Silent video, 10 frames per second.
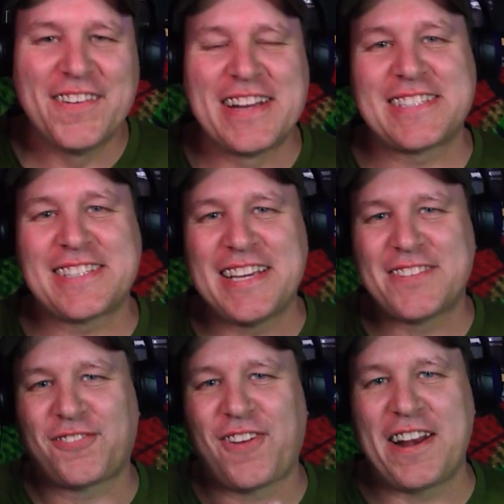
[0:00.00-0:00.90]
when he
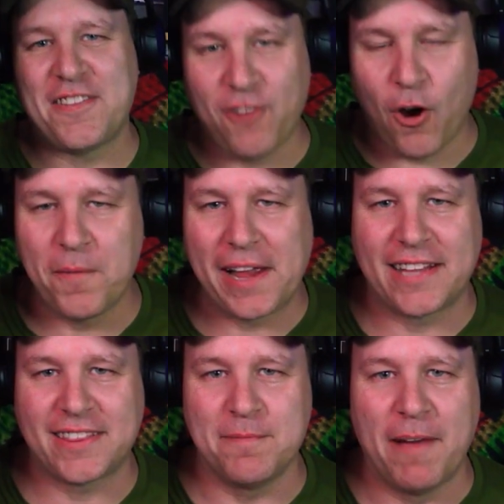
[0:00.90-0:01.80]
sees Freddy foaming
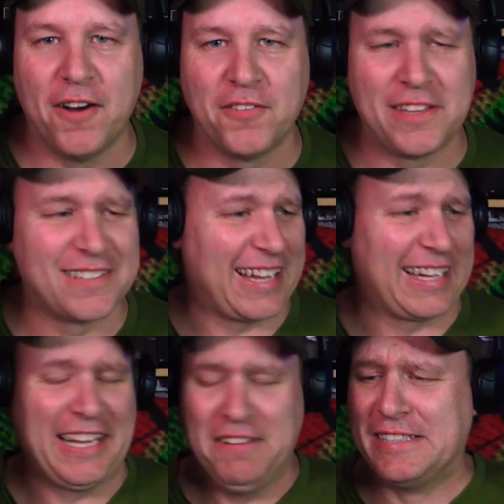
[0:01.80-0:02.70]
at the mouth, he's
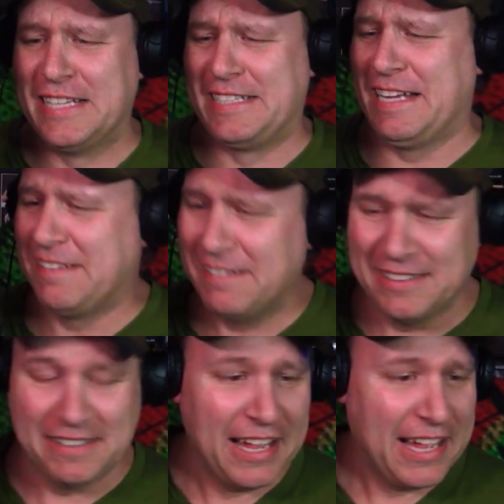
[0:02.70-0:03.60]
like, and
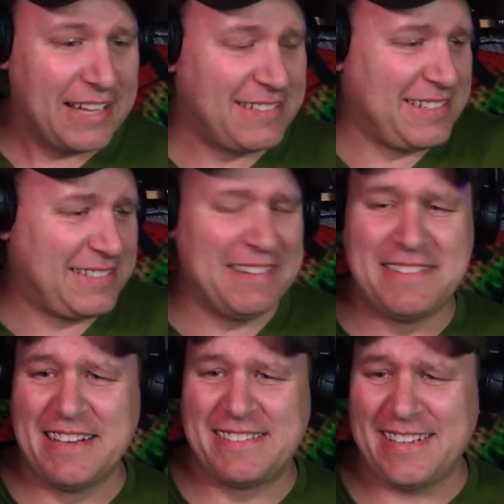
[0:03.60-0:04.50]

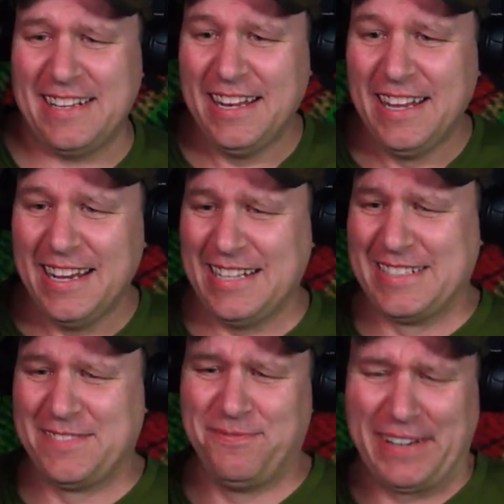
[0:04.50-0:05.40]

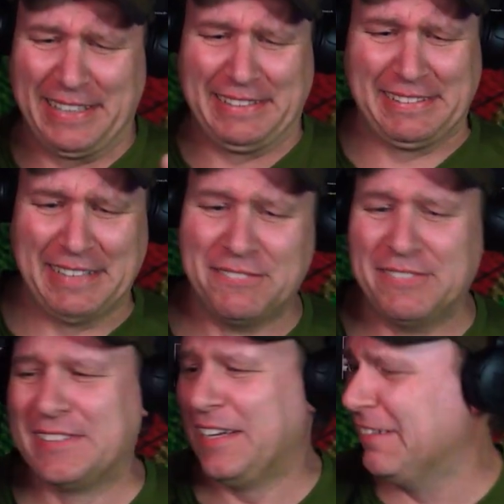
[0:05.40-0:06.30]
this fucking stuff
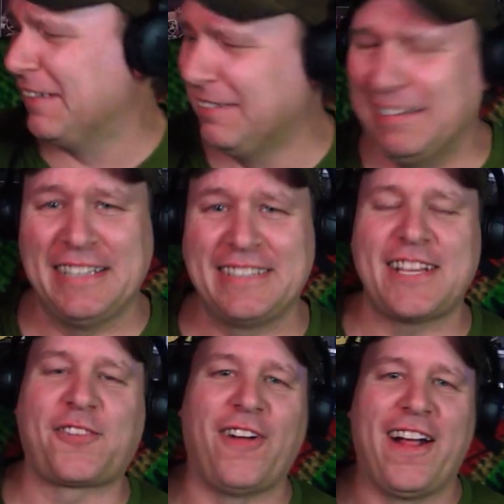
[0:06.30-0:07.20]
was, and he
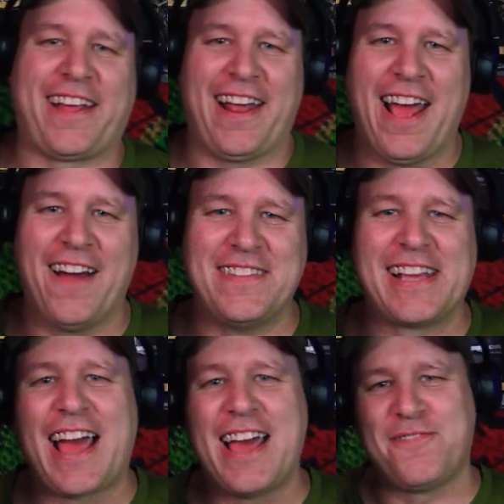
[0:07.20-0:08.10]
says, freak out, and the
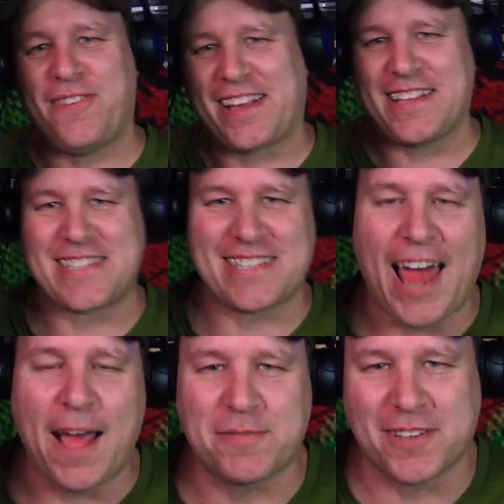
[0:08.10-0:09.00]
guy fucking
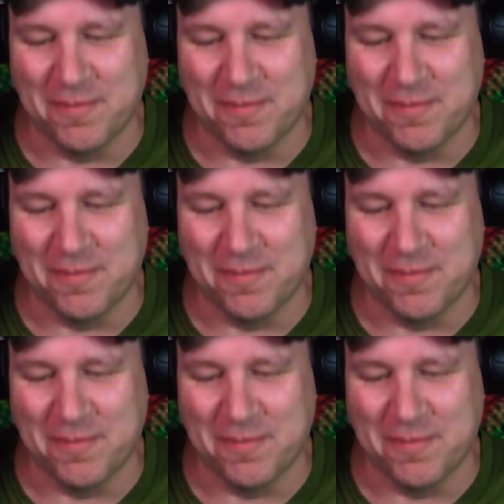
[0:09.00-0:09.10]
slaps